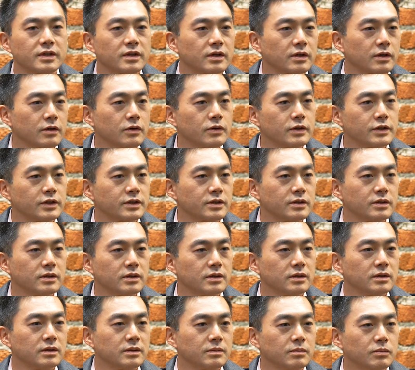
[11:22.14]
that they're going
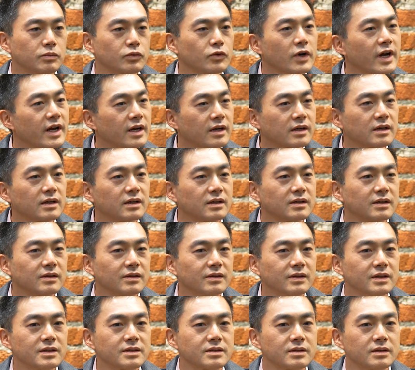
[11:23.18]
to break.
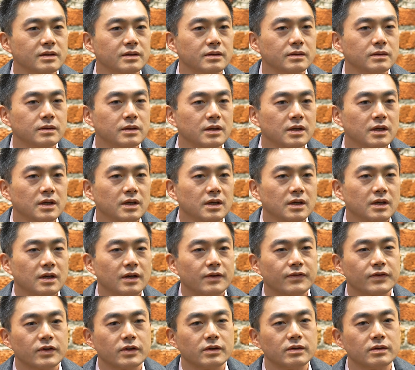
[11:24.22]
Right. So
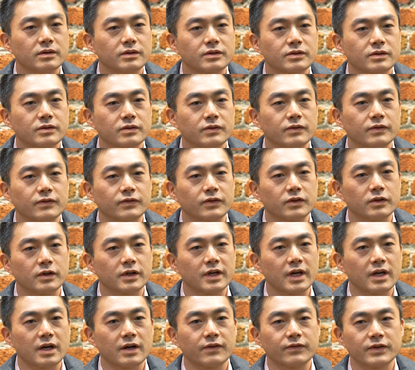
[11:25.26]
if you sort of
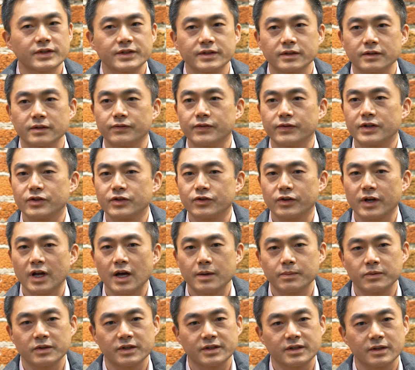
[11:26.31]
look at every single venture
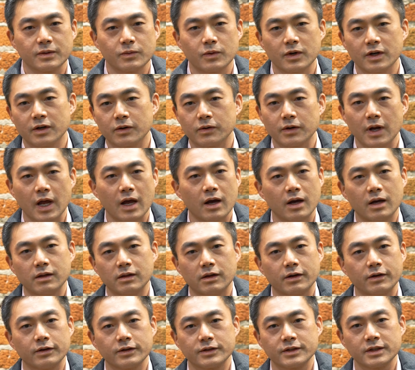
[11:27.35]
capitalist, they want an
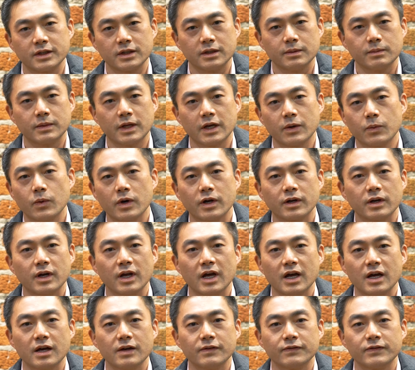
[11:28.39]
outlier team. They want to
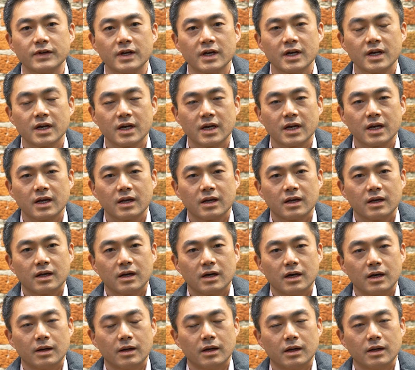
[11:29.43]
have
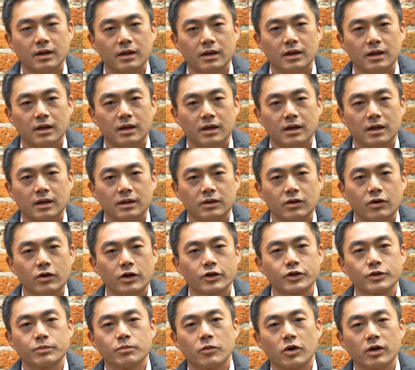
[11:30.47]
uh, a
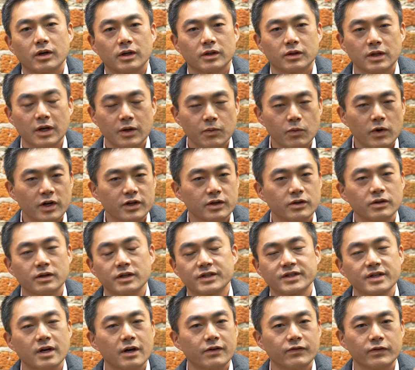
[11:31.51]
large mar- they want you to
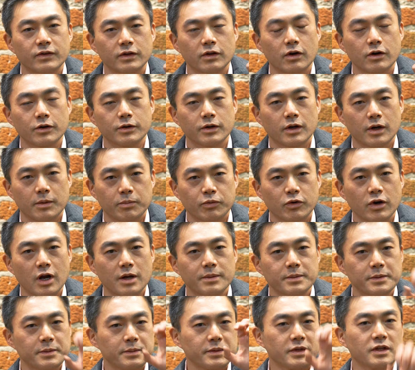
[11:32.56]
solve a, lar- a
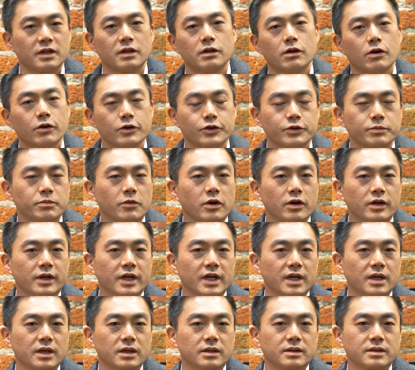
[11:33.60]
problem in a large
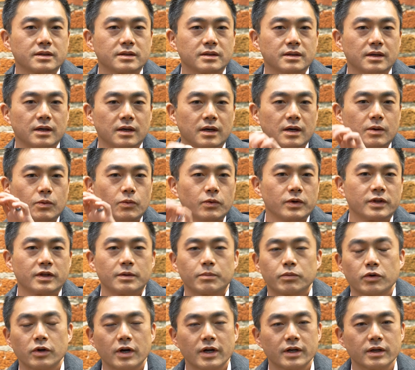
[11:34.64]
market uh, with a
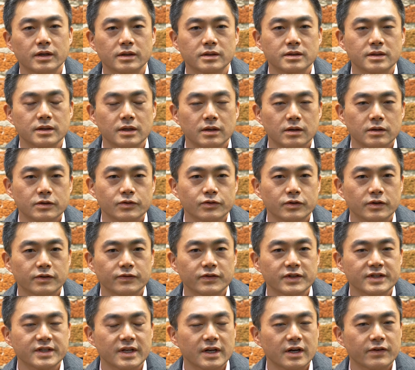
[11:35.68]
product or
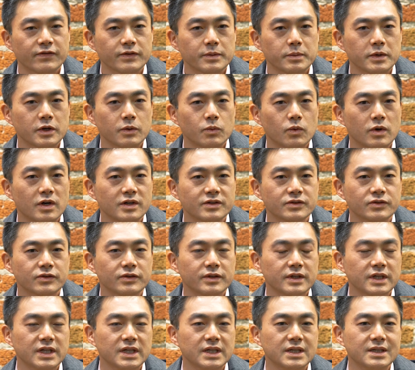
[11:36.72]
service that everybody wants or
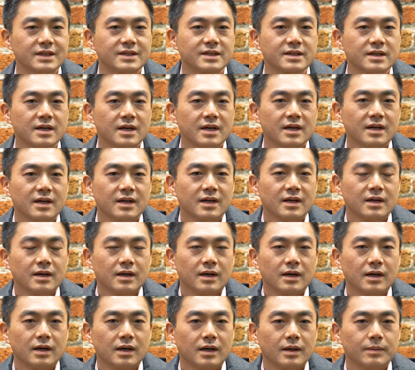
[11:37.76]
needs,
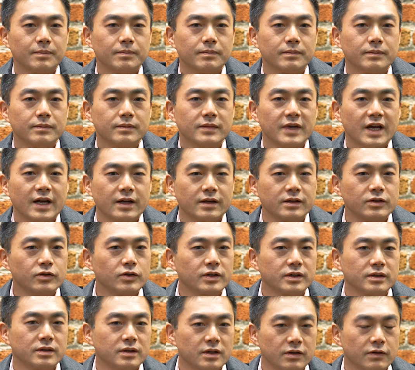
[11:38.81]
um, and you
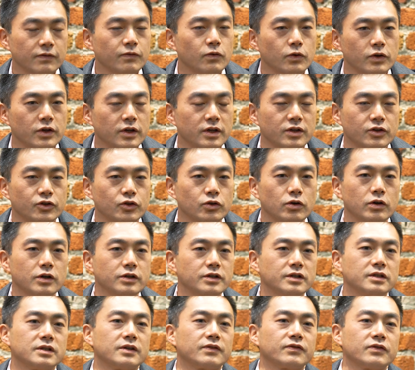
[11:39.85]
therefore you can
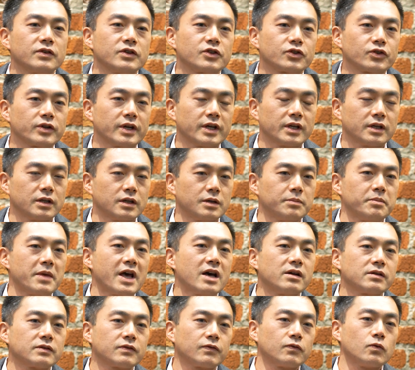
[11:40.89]
charge a differentiated
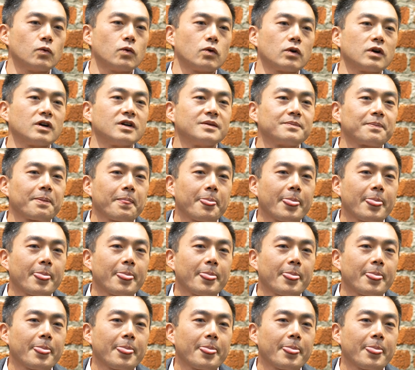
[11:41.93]
amount for.